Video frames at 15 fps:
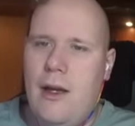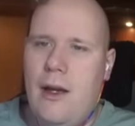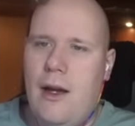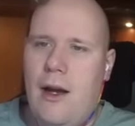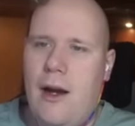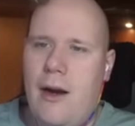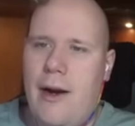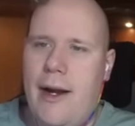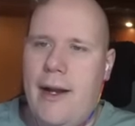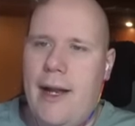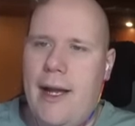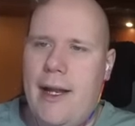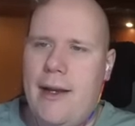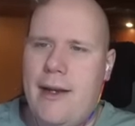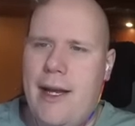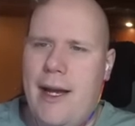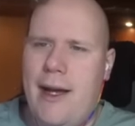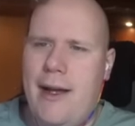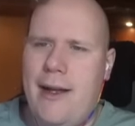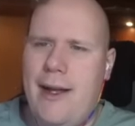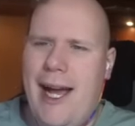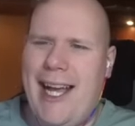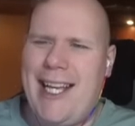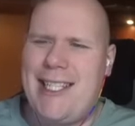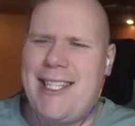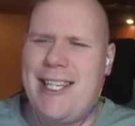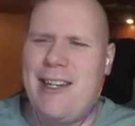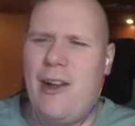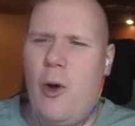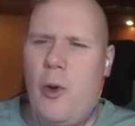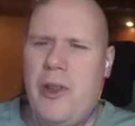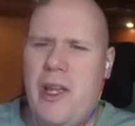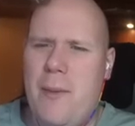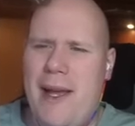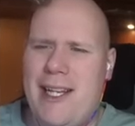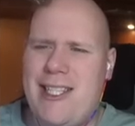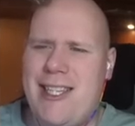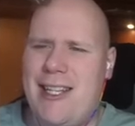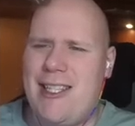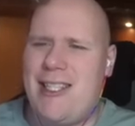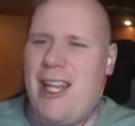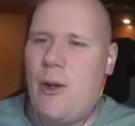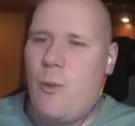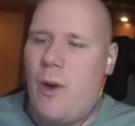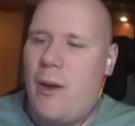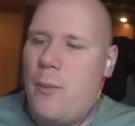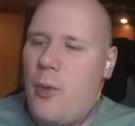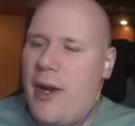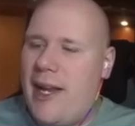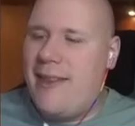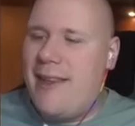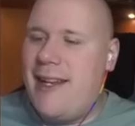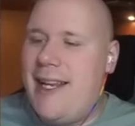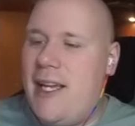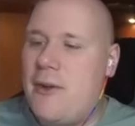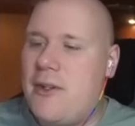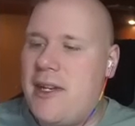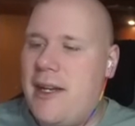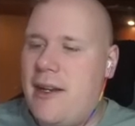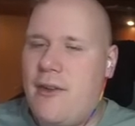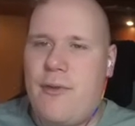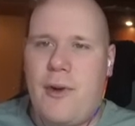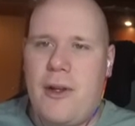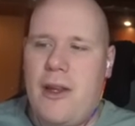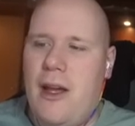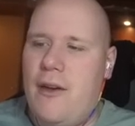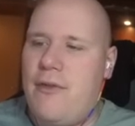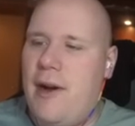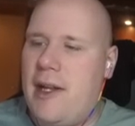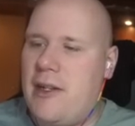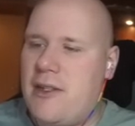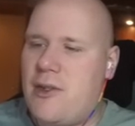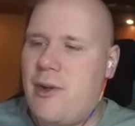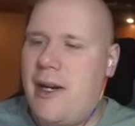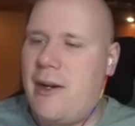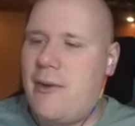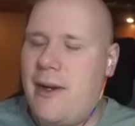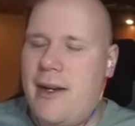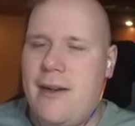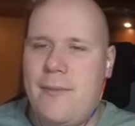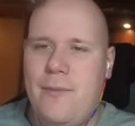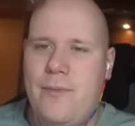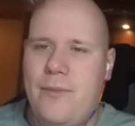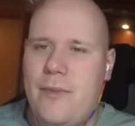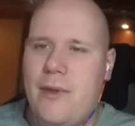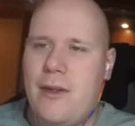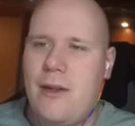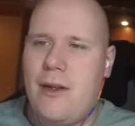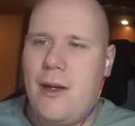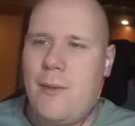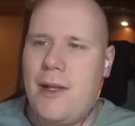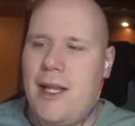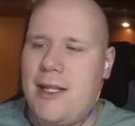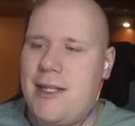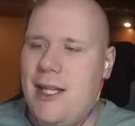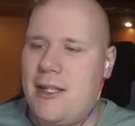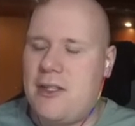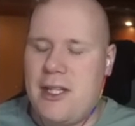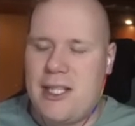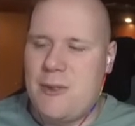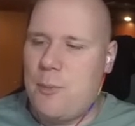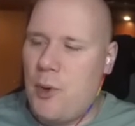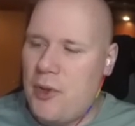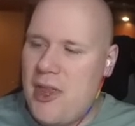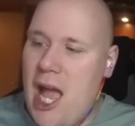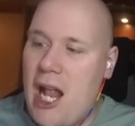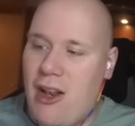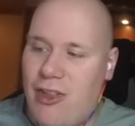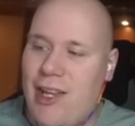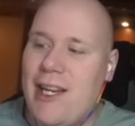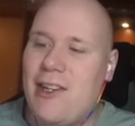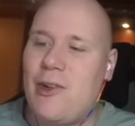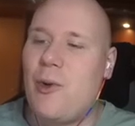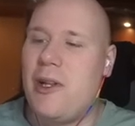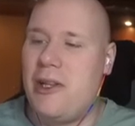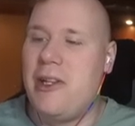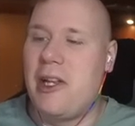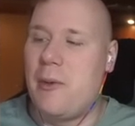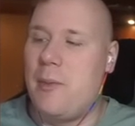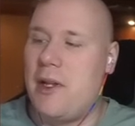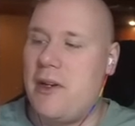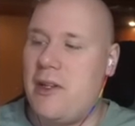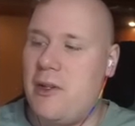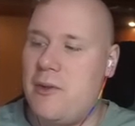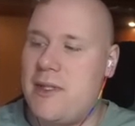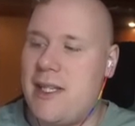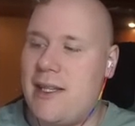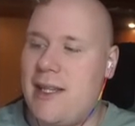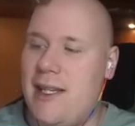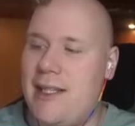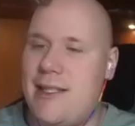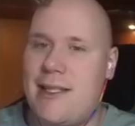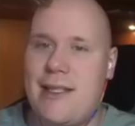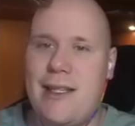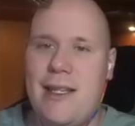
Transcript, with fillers: Alright, and uh, I guess it only makes sense that we bring Neo Tank for the final strike, right? I mean, let's, let's, let's put that thing to a little bit of use at least.